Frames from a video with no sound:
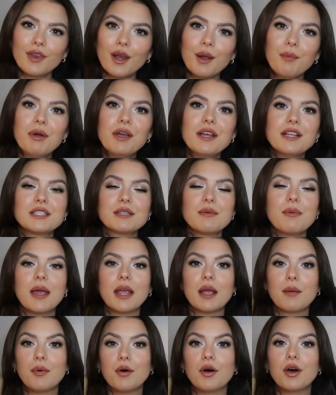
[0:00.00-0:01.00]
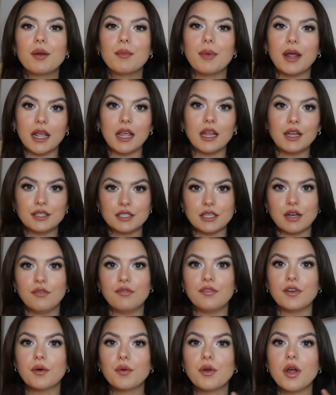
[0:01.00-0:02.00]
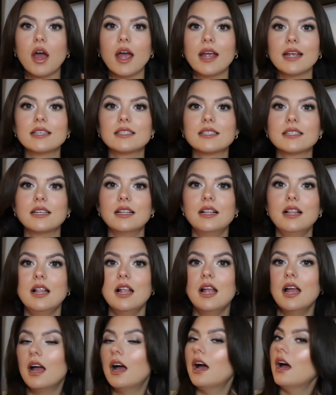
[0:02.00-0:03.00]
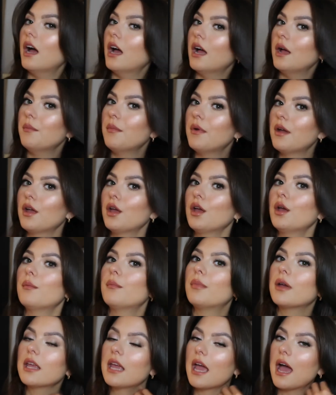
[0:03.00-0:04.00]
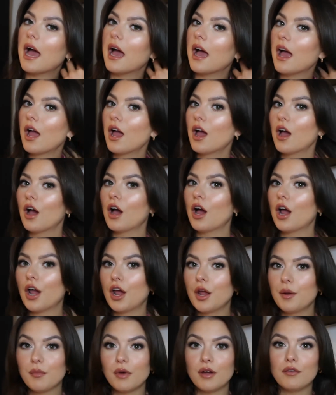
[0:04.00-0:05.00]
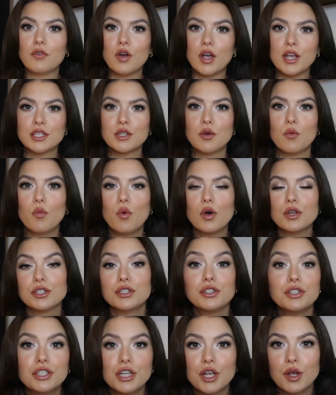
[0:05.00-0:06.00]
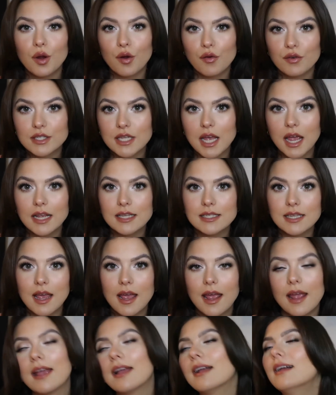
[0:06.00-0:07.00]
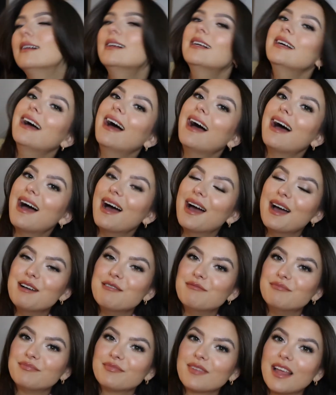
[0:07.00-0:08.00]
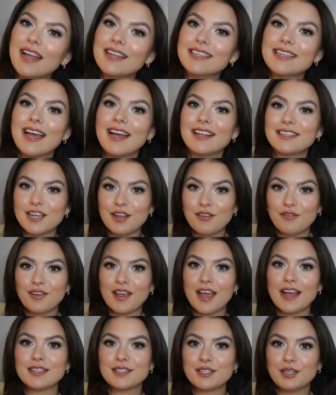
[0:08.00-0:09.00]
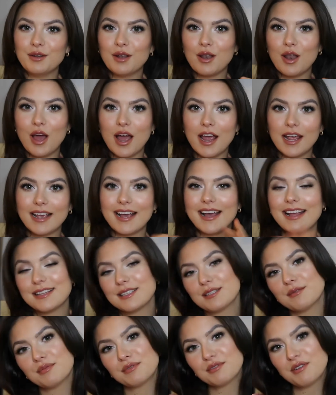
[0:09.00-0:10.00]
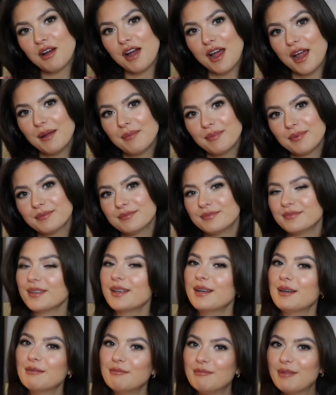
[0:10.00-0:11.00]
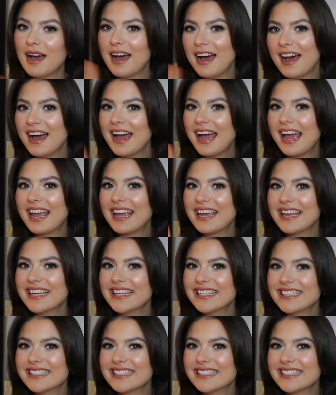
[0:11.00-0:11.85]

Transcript: putting some makeup on and making yourself feel nice. But yeah, I hope my voice wasn't too irritating. And yeah, don't forget to like and subscribe. Bye.